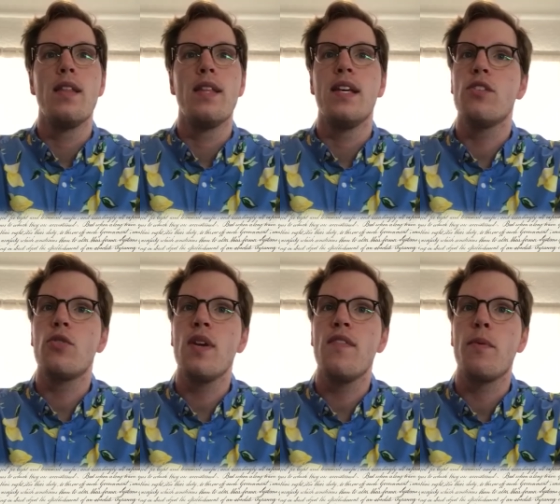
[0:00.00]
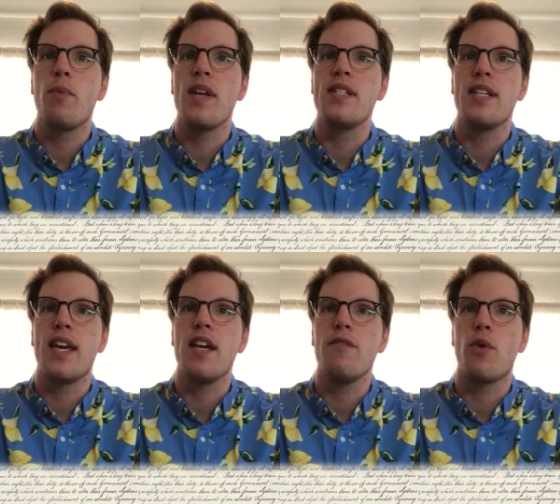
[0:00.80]
The history of the present
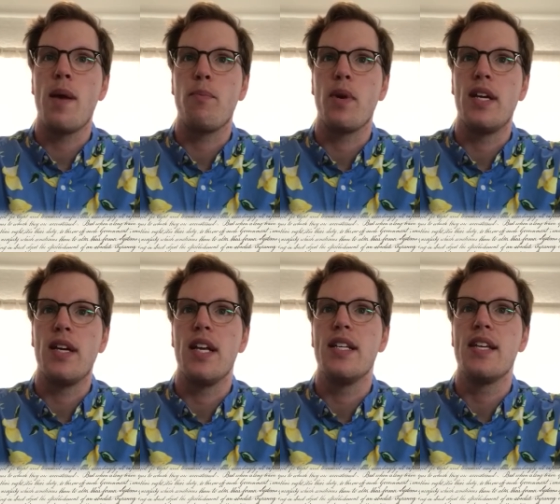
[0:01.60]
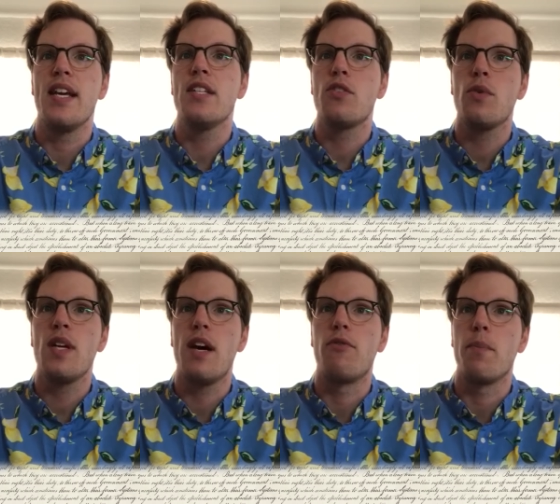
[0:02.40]
King of Great Britain is a
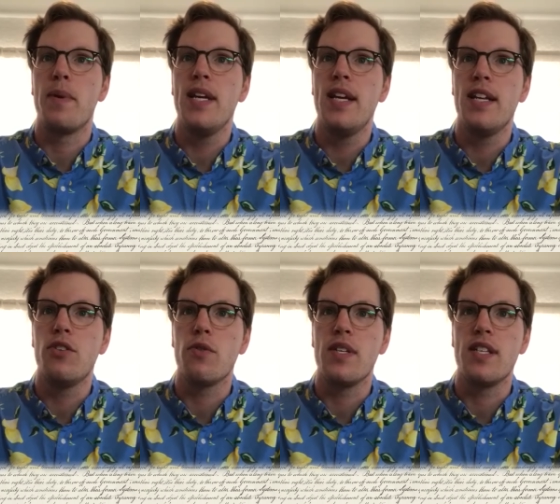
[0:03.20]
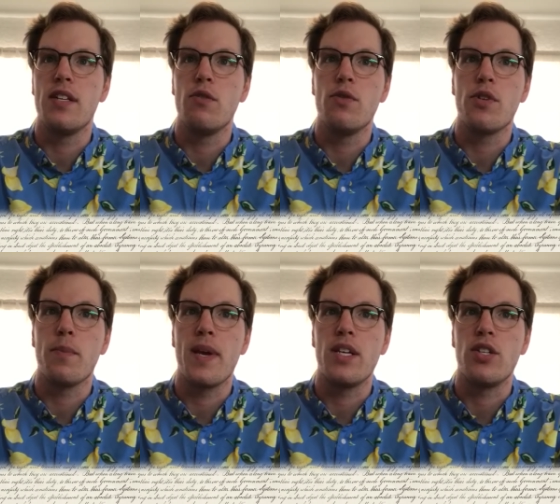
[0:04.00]
history of repeated injuries and
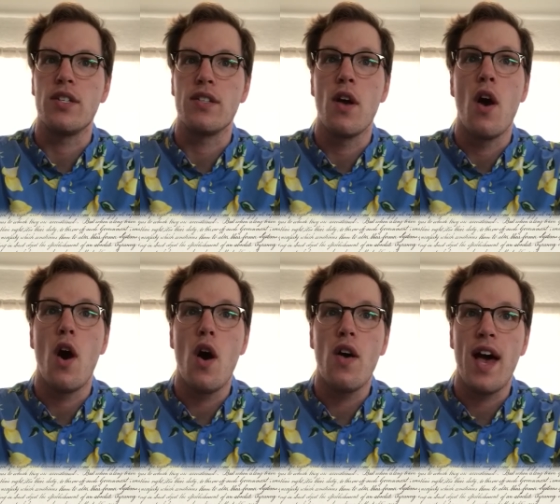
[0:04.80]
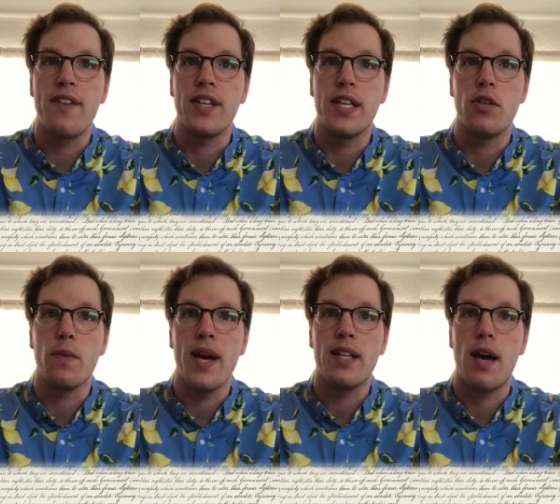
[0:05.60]
usurpations, all having in
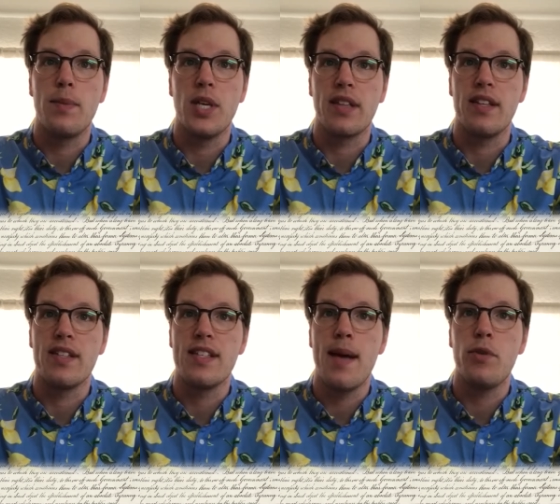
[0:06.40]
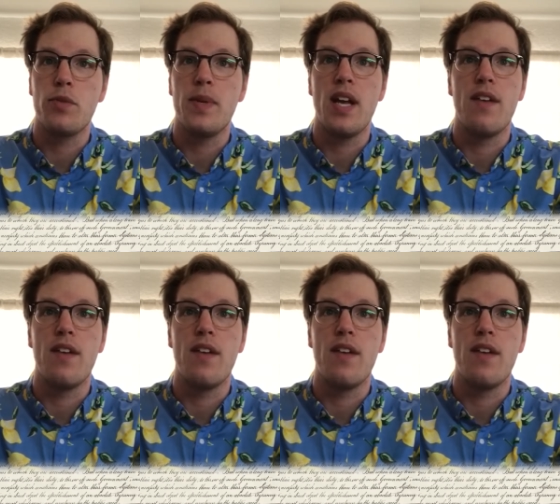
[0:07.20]
direct object the establishment